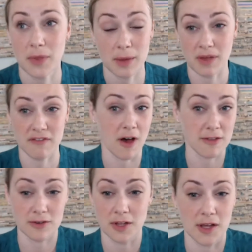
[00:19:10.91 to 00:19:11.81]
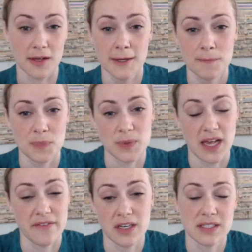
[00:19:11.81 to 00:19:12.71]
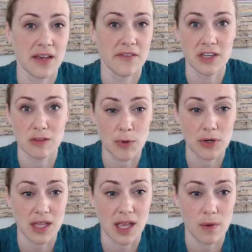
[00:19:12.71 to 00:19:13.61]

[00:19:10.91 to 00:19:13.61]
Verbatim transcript: Like my father in law was having a 70th birthday.